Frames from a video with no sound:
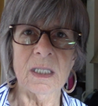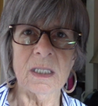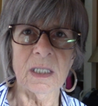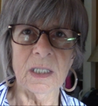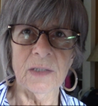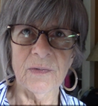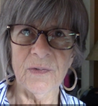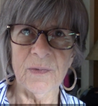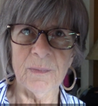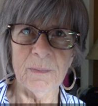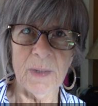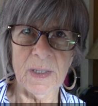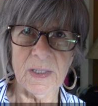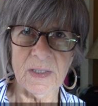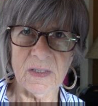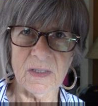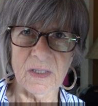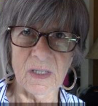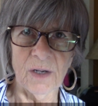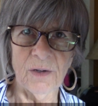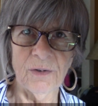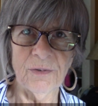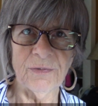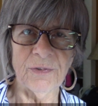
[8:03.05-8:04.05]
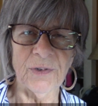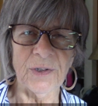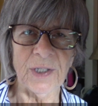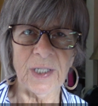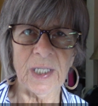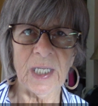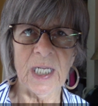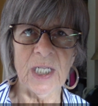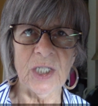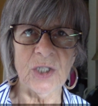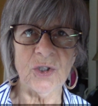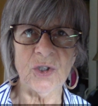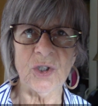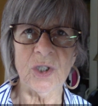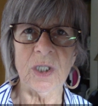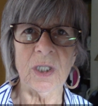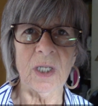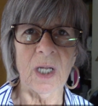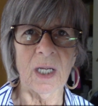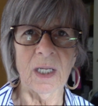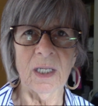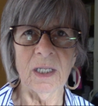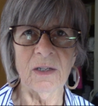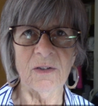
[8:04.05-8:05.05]
even myself on occasion,
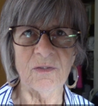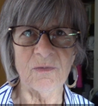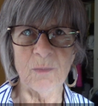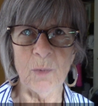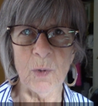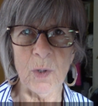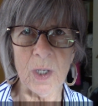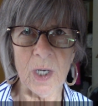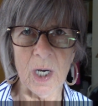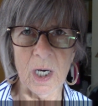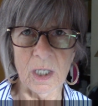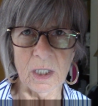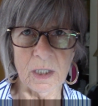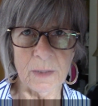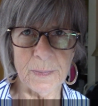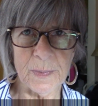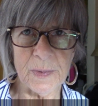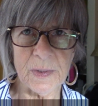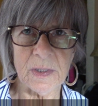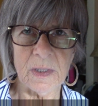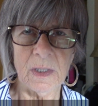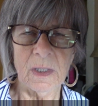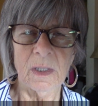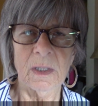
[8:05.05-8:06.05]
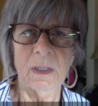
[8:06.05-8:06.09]
I have more carbs